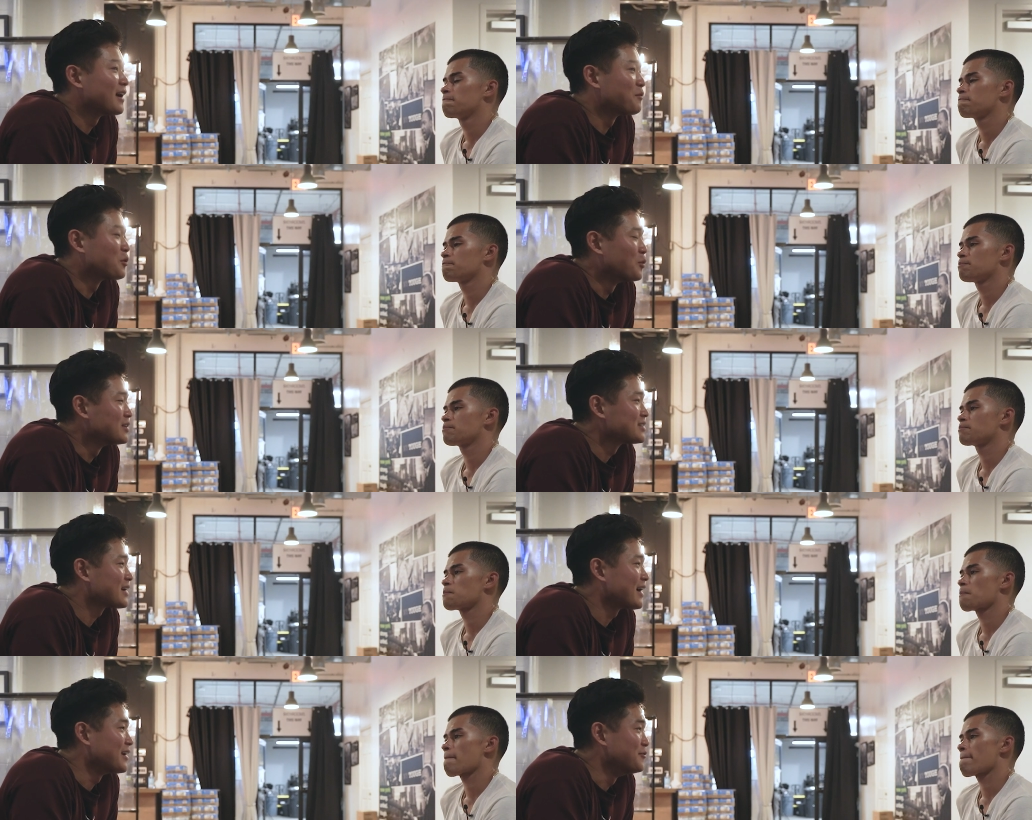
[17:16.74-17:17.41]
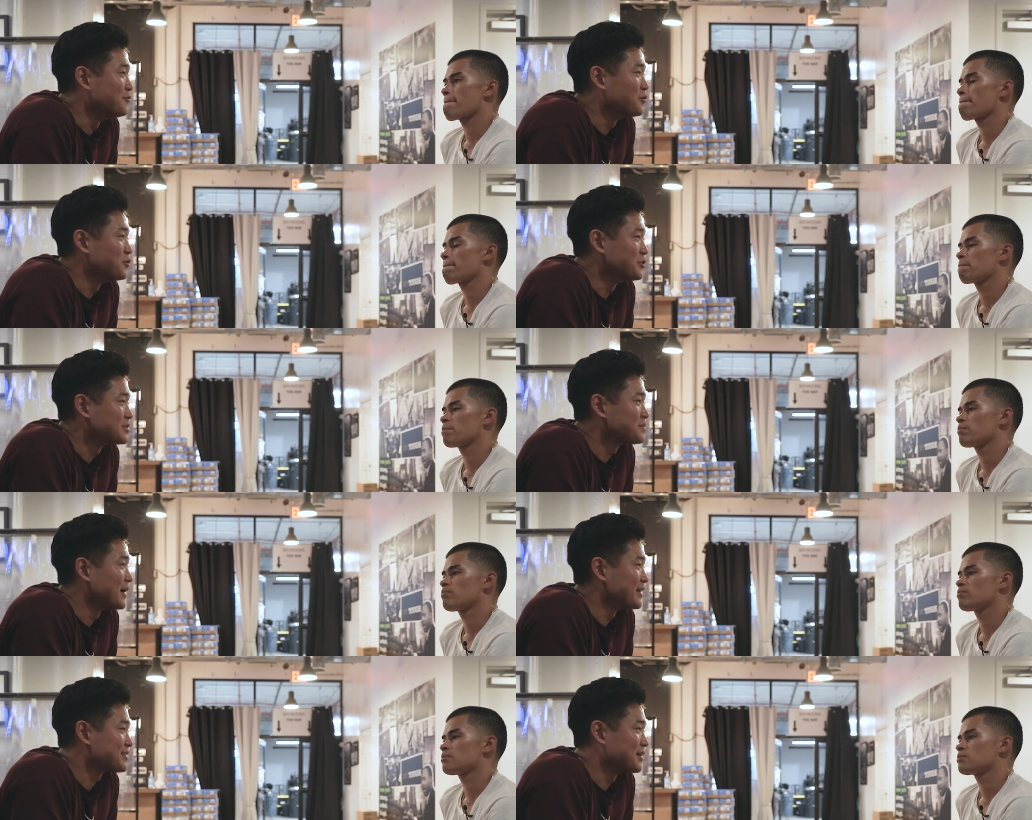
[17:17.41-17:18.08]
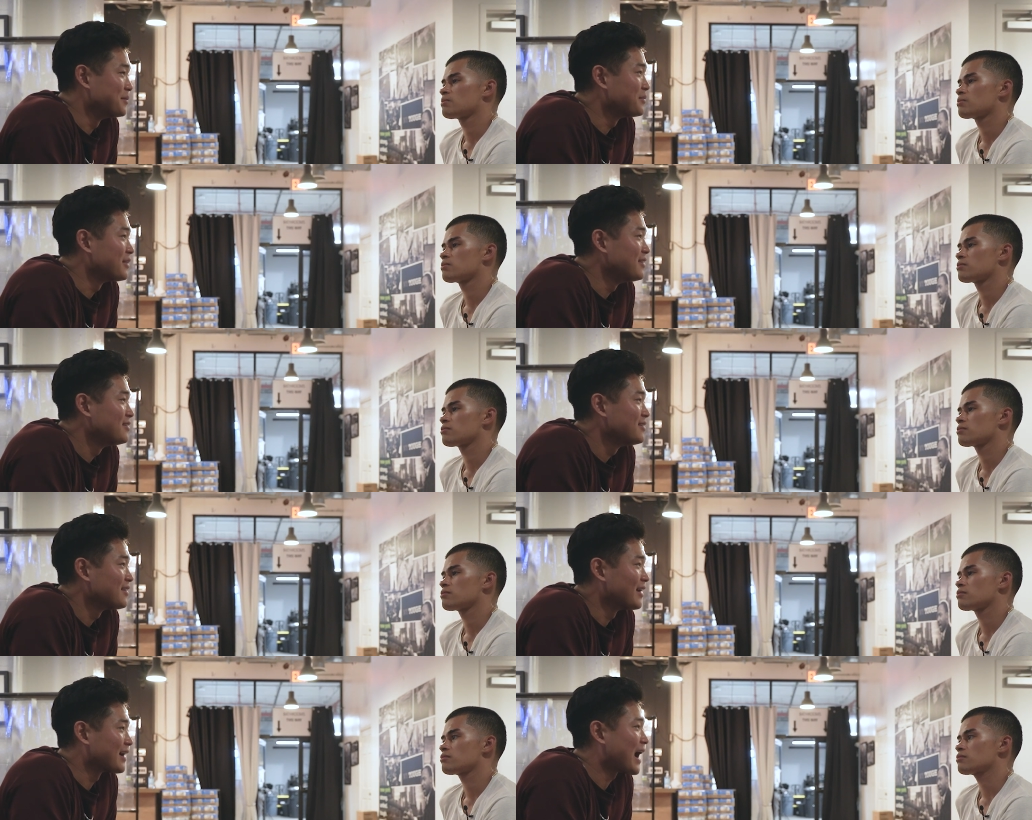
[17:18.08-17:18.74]
Speaker 1: everyone's kind of influenced by something?
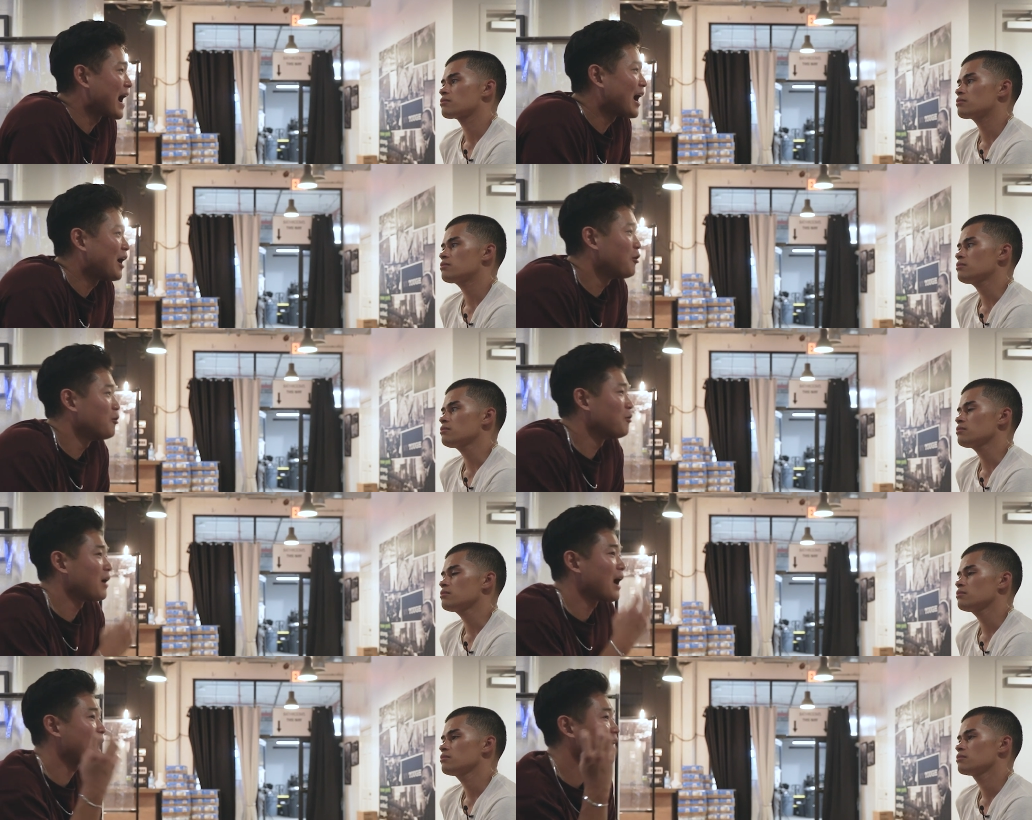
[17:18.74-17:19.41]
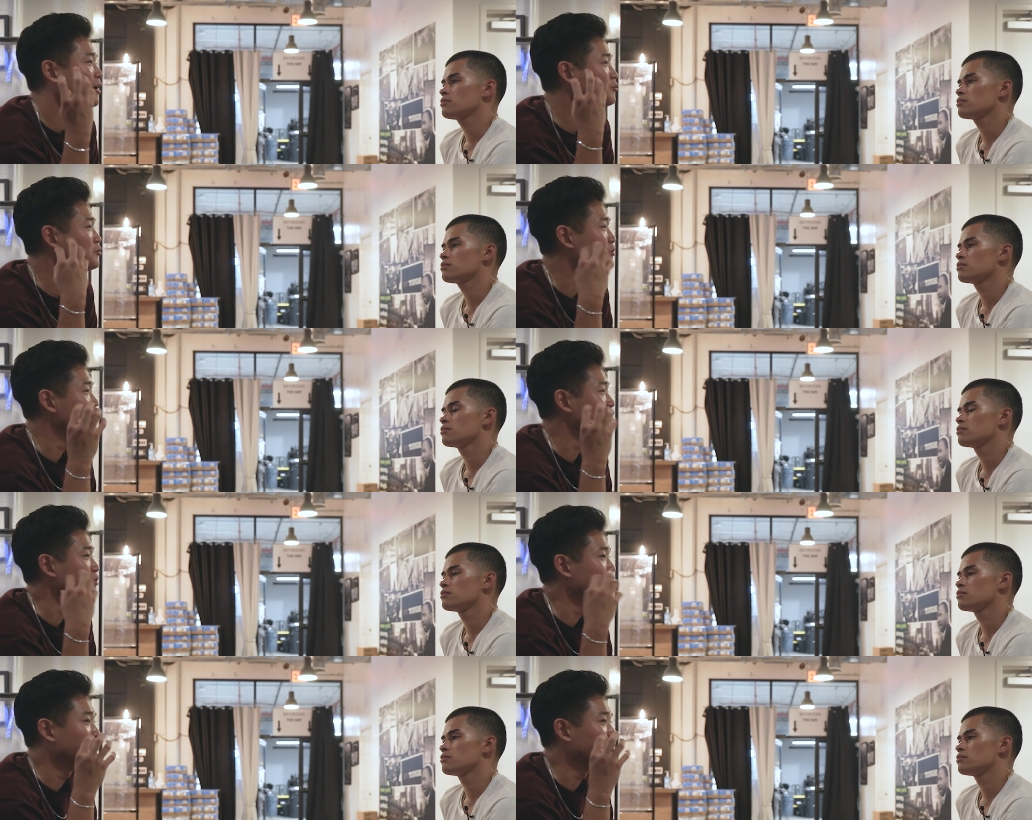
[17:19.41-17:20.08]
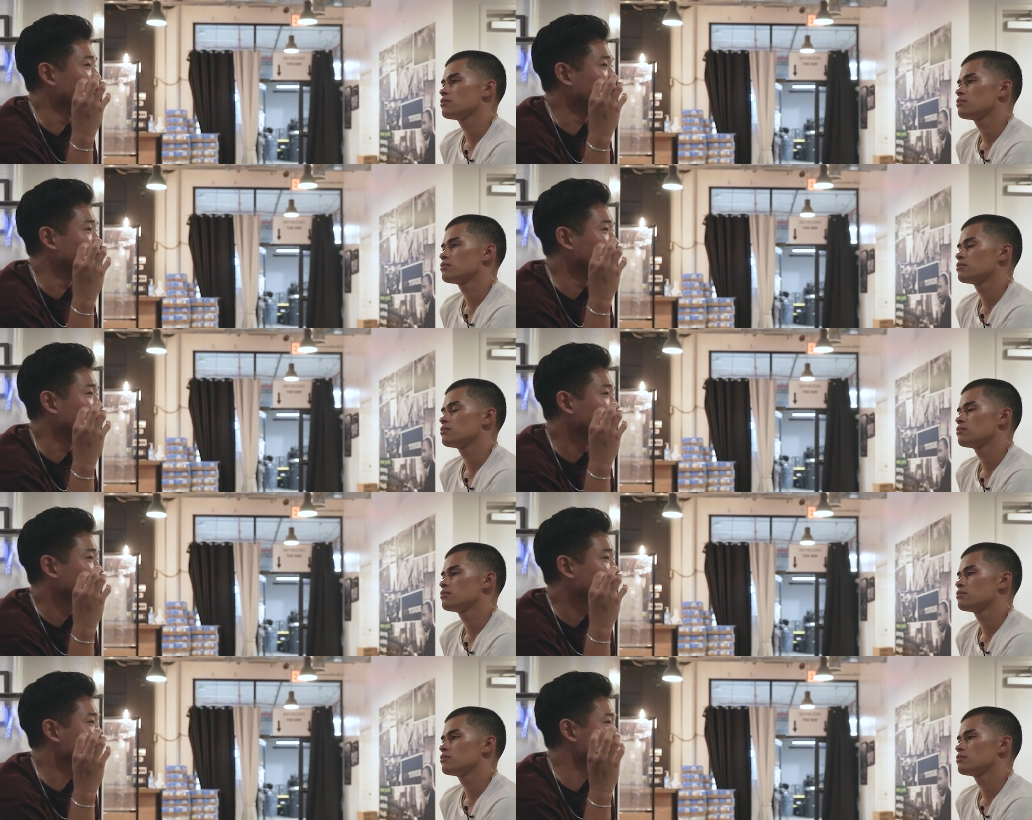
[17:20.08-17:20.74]
Like how how do you
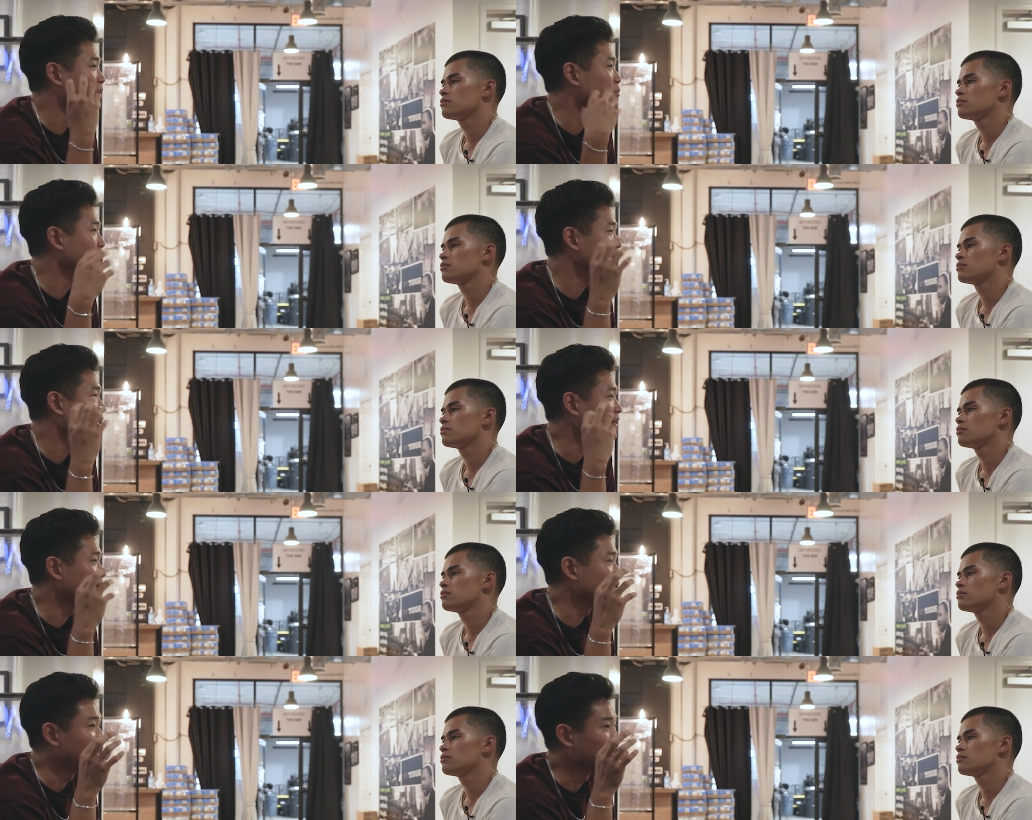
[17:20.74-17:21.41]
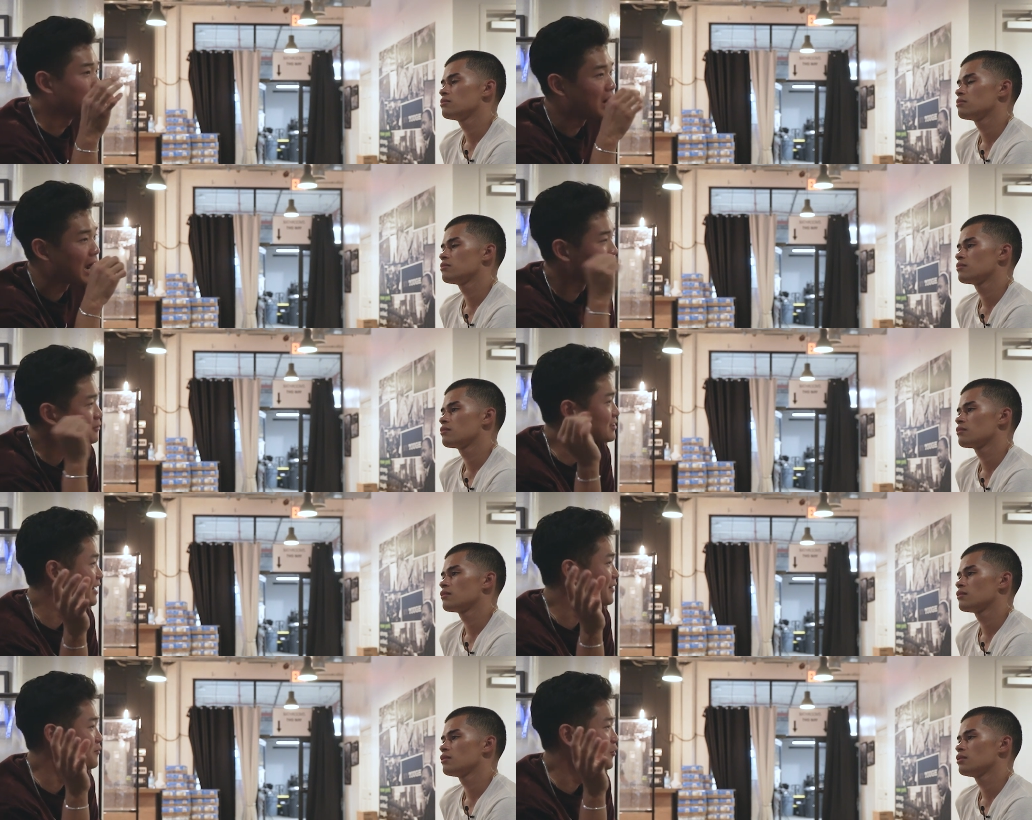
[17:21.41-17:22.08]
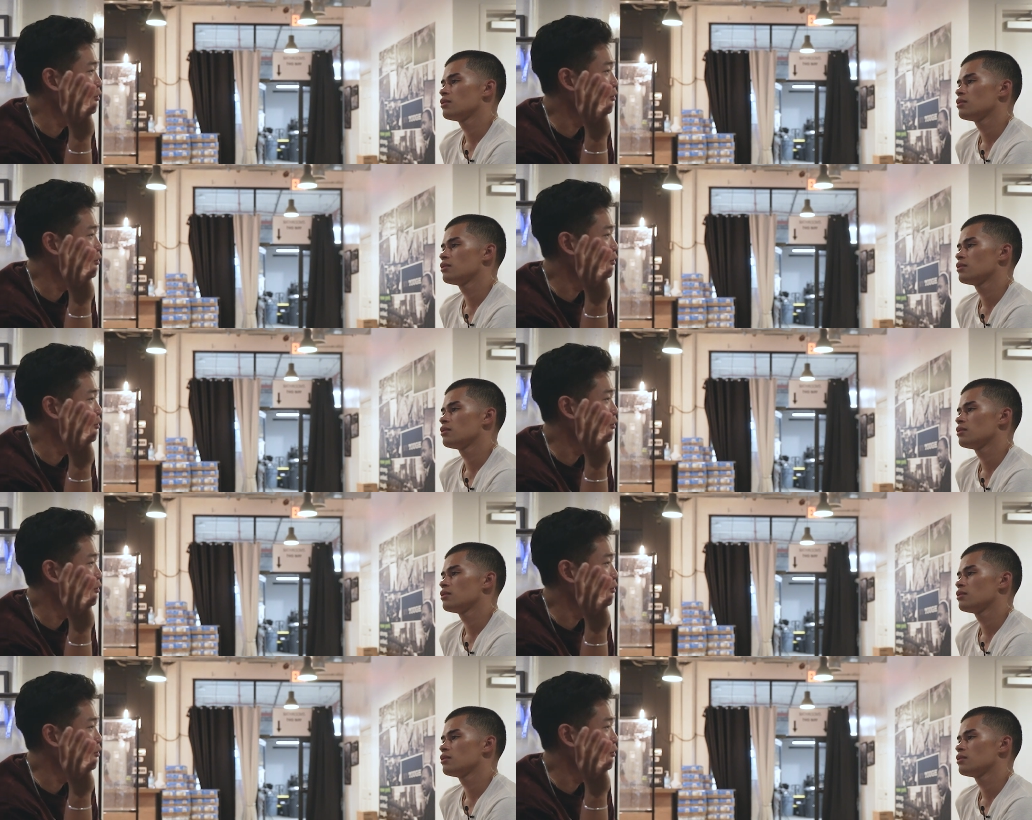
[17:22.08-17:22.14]
separate you know outside